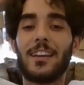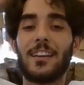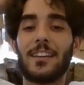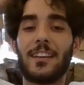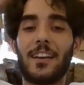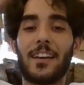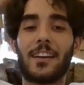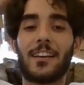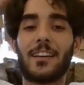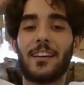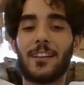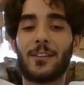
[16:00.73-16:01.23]

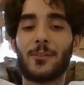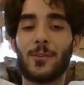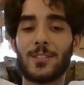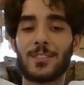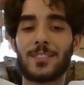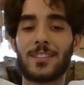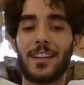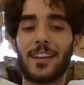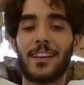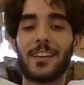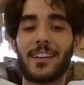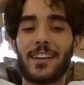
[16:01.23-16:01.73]
like it
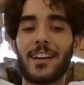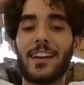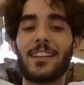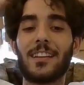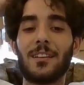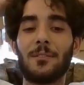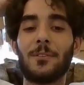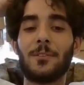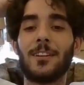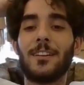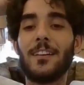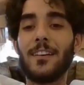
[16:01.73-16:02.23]
was
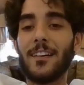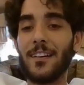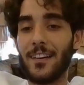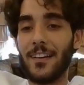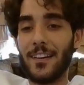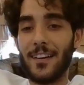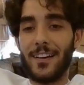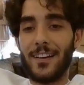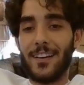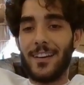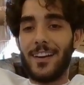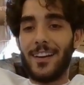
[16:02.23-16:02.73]
incredible.
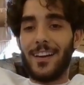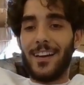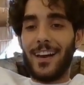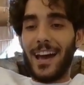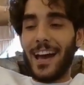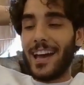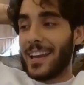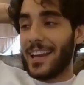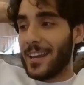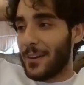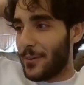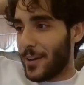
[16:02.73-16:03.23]

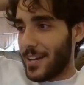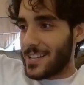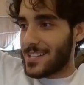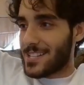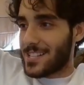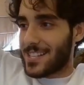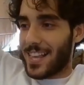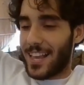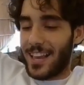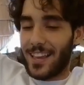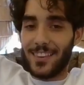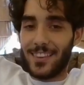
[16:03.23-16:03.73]

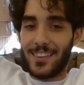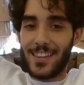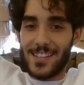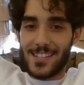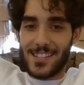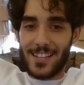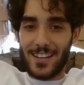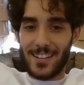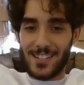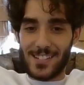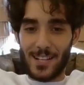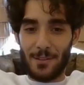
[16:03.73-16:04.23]
Anyways, these
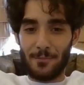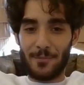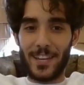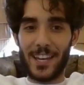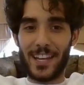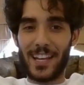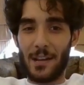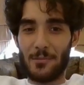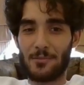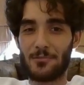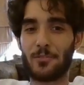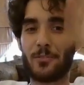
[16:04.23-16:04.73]
are some
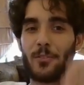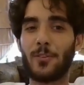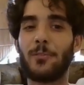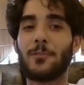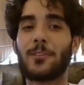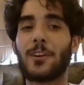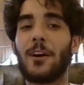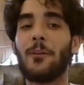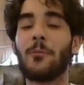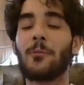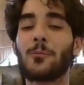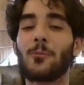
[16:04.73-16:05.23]
recaps from
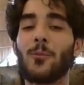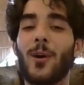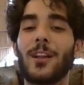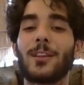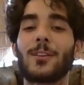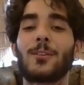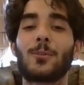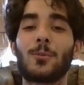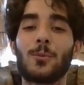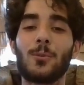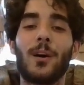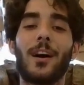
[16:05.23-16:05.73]
round
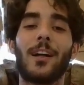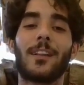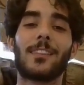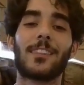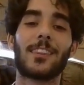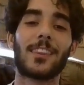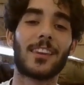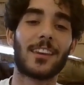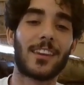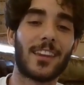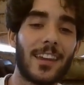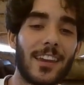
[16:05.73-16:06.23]
1, 2, and
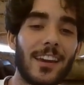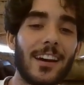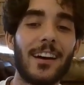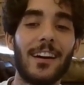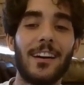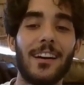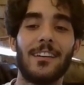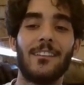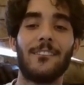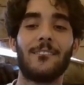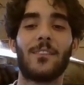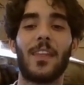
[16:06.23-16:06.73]
3.
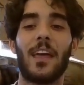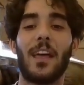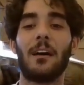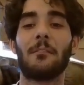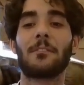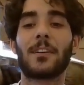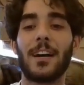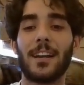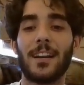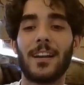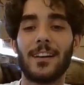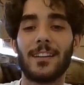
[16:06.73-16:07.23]
I'm
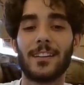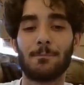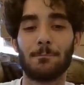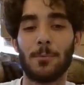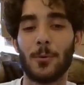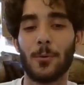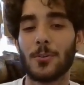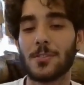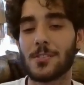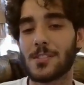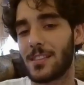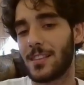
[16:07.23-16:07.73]
gonna
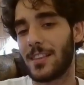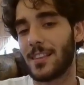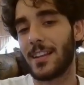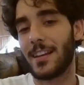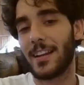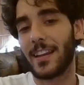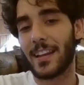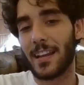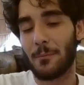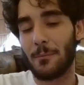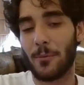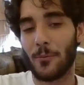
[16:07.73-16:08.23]
post the
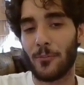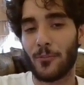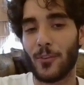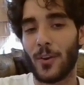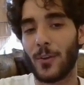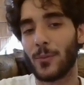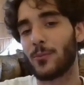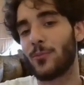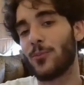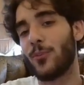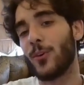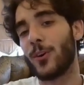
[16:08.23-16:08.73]
recap of
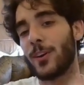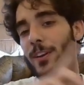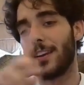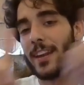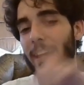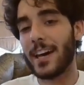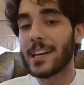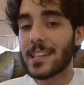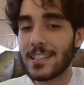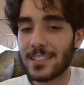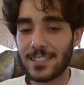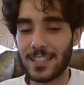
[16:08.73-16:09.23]
round 4
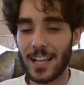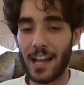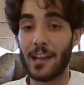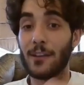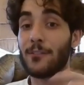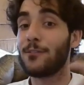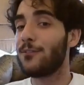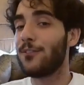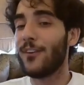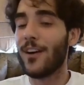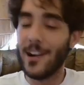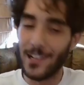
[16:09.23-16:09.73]
next. I
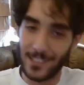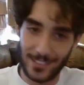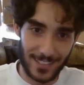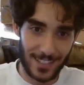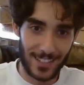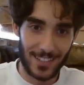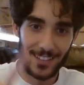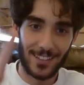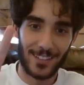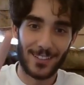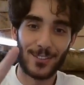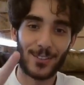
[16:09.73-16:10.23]

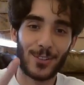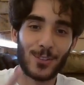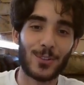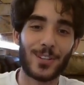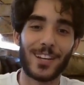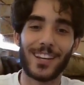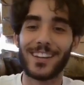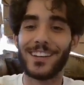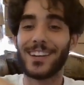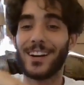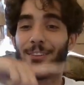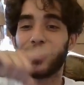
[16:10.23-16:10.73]
fought
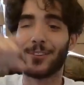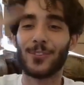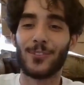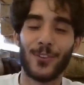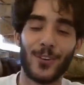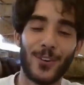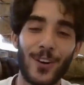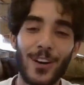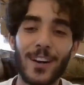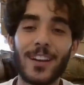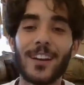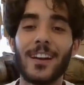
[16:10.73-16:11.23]
during round
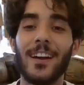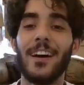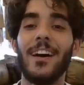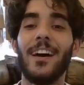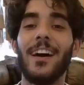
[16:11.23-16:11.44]
4.